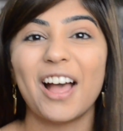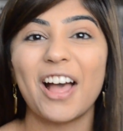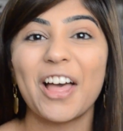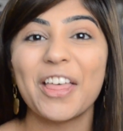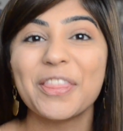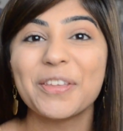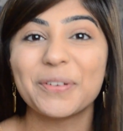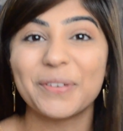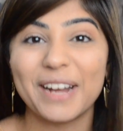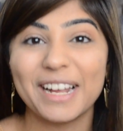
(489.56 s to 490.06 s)

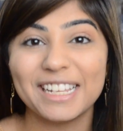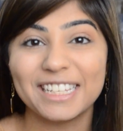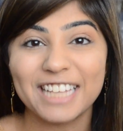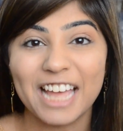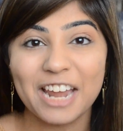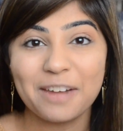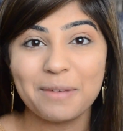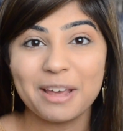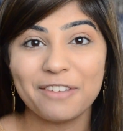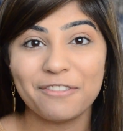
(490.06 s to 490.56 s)
On the right
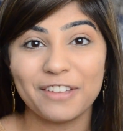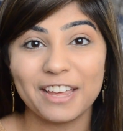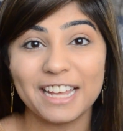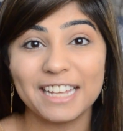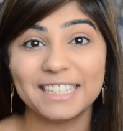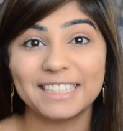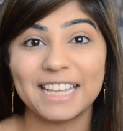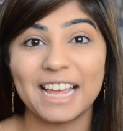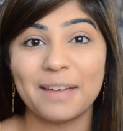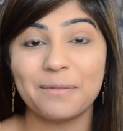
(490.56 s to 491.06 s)
side of my
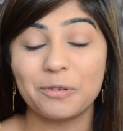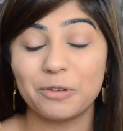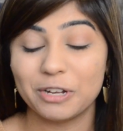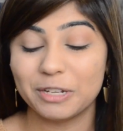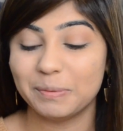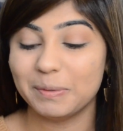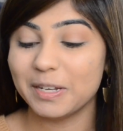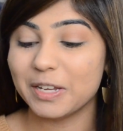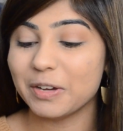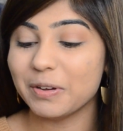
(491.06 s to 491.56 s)
face, I'm
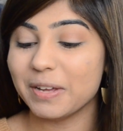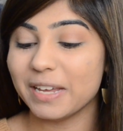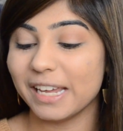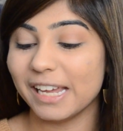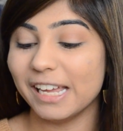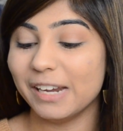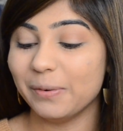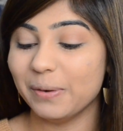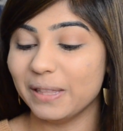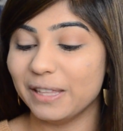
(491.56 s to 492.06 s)
going to be going
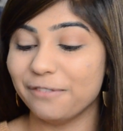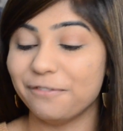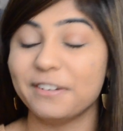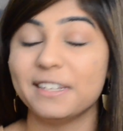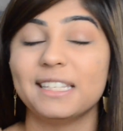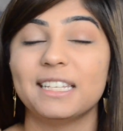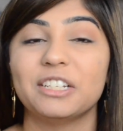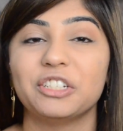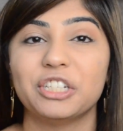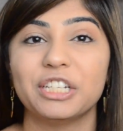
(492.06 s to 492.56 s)
in with the
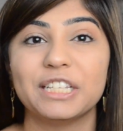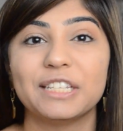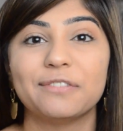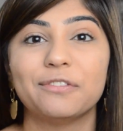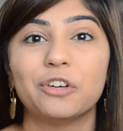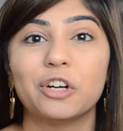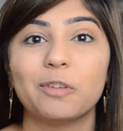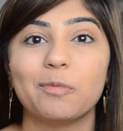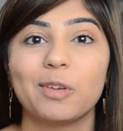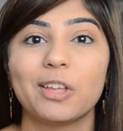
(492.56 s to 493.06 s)
Physicians
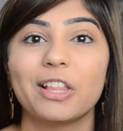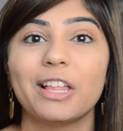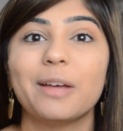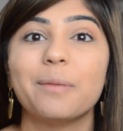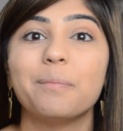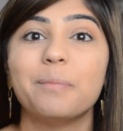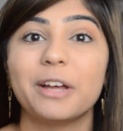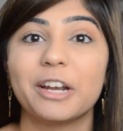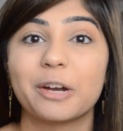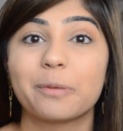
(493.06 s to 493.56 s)

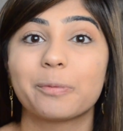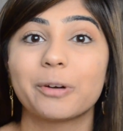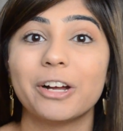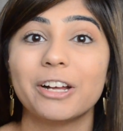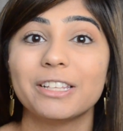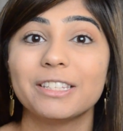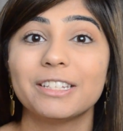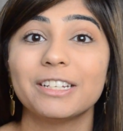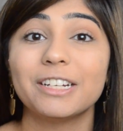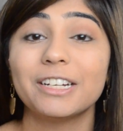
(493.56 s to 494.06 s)
Formula Butter
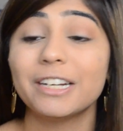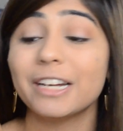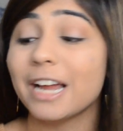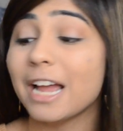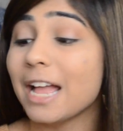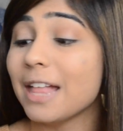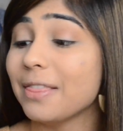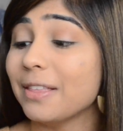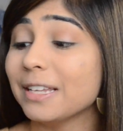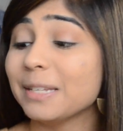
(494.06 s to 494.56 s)
Bronzer.
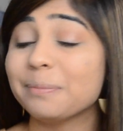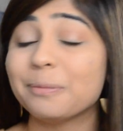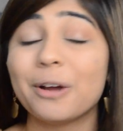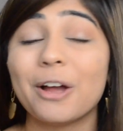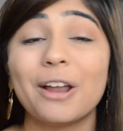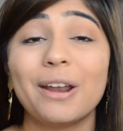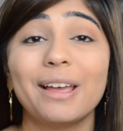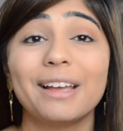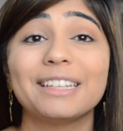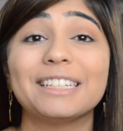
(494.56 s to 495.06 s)
This
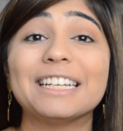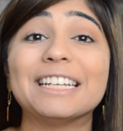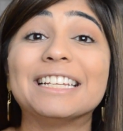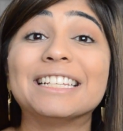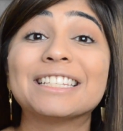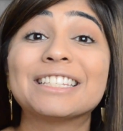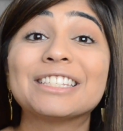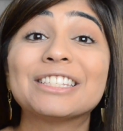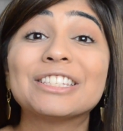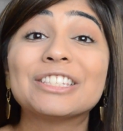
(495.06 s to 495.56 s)
product
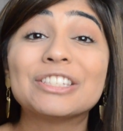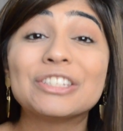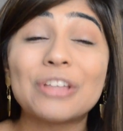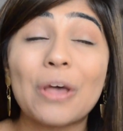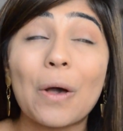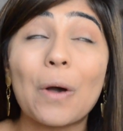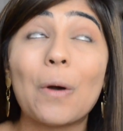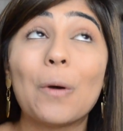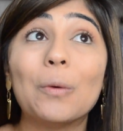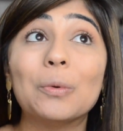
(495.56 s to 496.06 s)
is
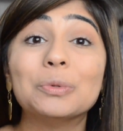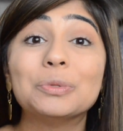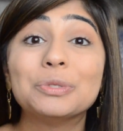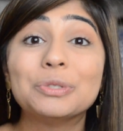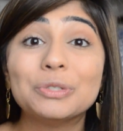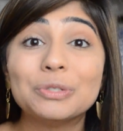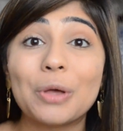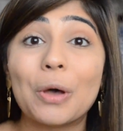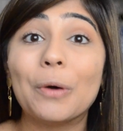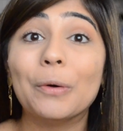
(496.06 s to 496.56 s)
so
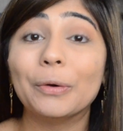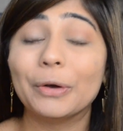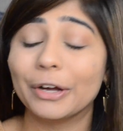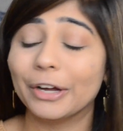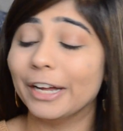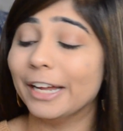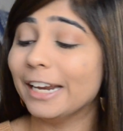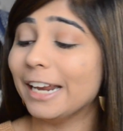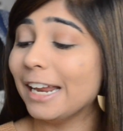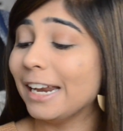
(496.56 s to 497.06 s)

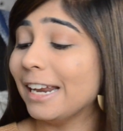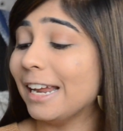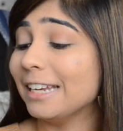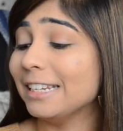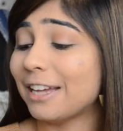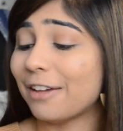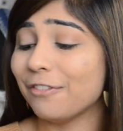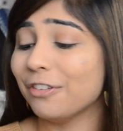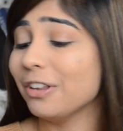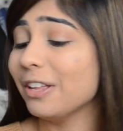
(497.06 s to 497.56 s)
good, and I
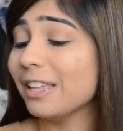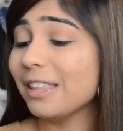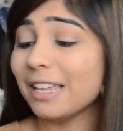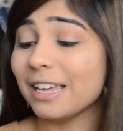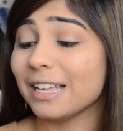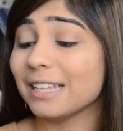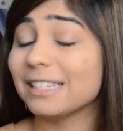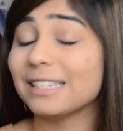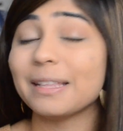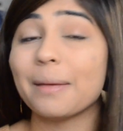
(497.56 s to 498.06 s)
definitely
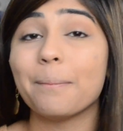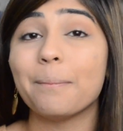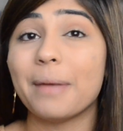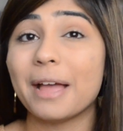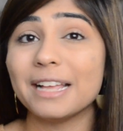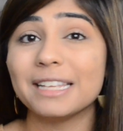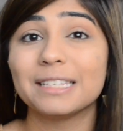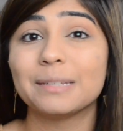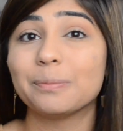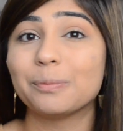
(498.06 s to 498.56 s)
think it's the
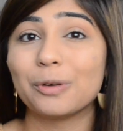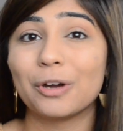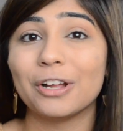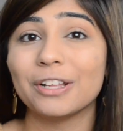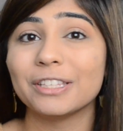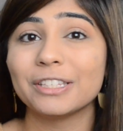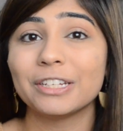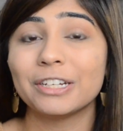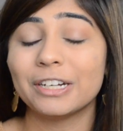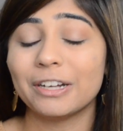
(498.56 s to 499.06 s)
best
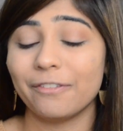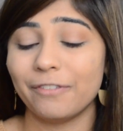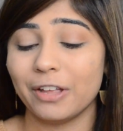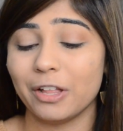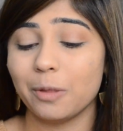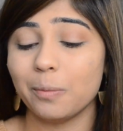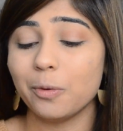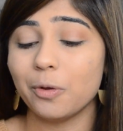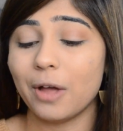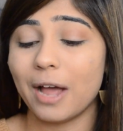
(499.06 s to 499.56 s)
bronzer
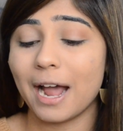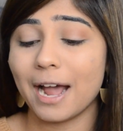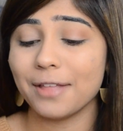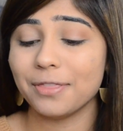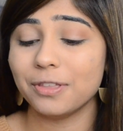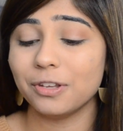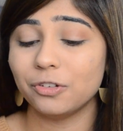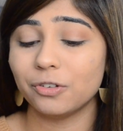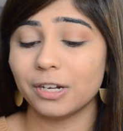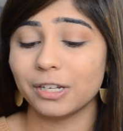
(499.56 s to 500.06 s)
available
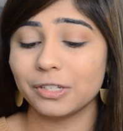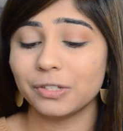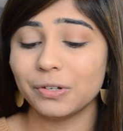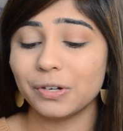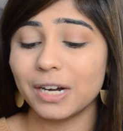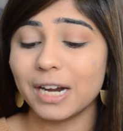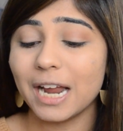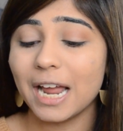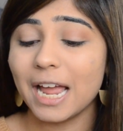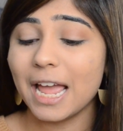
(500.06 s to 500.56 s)
at the
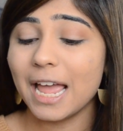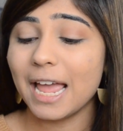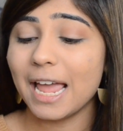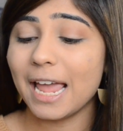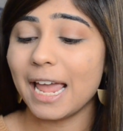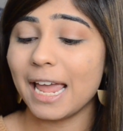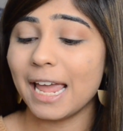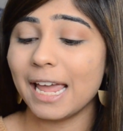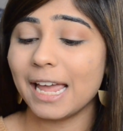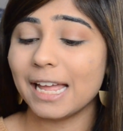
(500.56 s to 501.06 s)
drugstore,
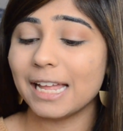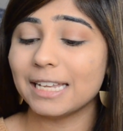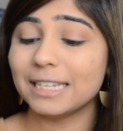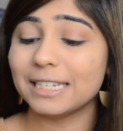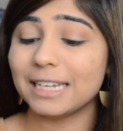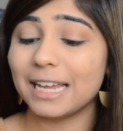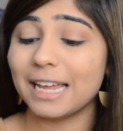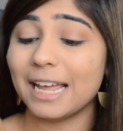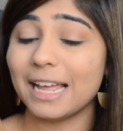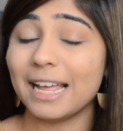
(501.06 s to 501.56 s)
and
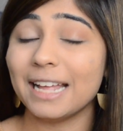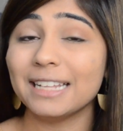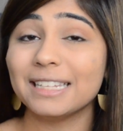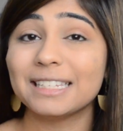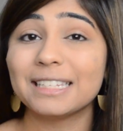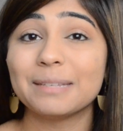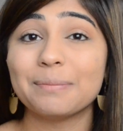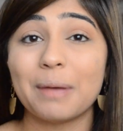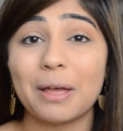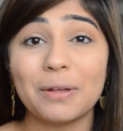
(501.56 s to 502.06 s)
it
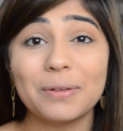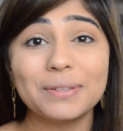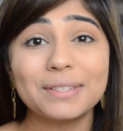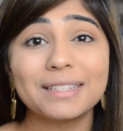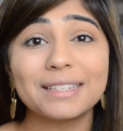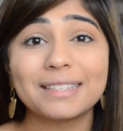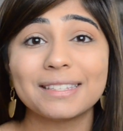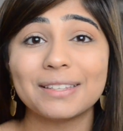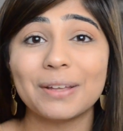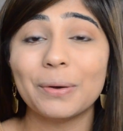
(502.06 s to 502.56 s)
smells
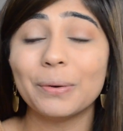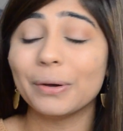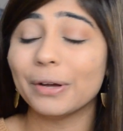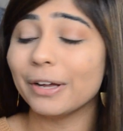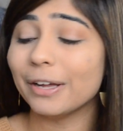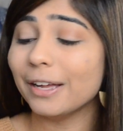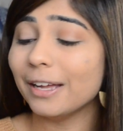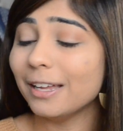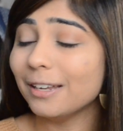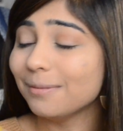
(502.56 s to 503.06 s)
so
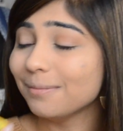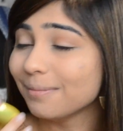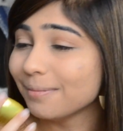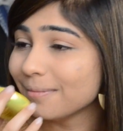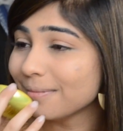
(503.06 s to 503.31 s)
good.